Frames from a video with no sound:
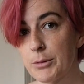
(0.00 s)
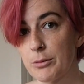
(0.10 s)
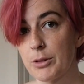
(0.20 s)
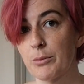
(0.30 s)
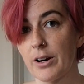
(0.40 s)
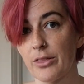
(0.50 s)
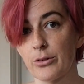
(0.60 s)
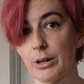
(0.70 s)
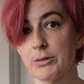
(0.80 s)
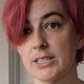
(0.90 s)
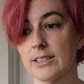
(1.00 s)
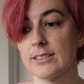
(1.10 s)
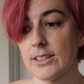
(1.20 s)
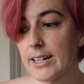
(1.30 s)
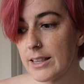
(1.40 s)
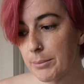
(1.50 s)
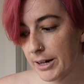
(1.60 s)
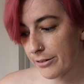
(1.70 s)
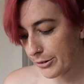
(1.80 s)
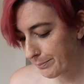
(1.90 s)
moment where I thought I was gonna die in the
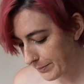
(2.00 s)
bathroom.